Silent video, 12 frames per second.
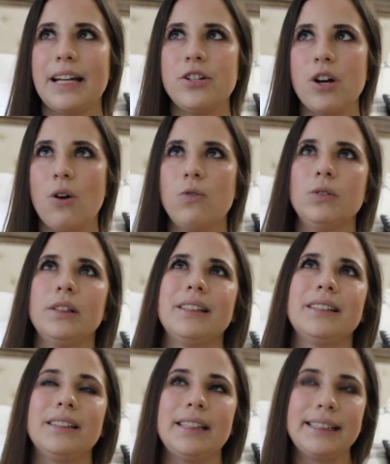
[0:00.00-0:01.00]
I don't,
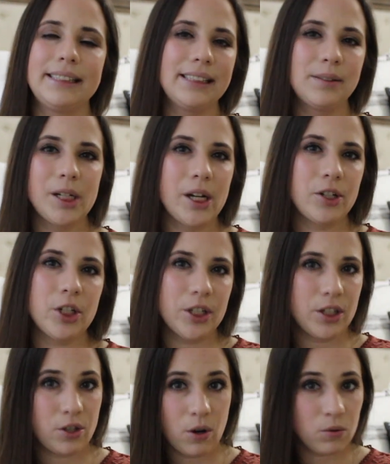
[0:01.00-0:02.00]
like, since my nausea
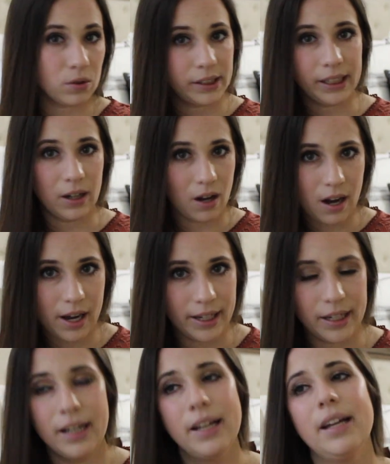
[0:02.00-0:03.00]
isn't totally gone,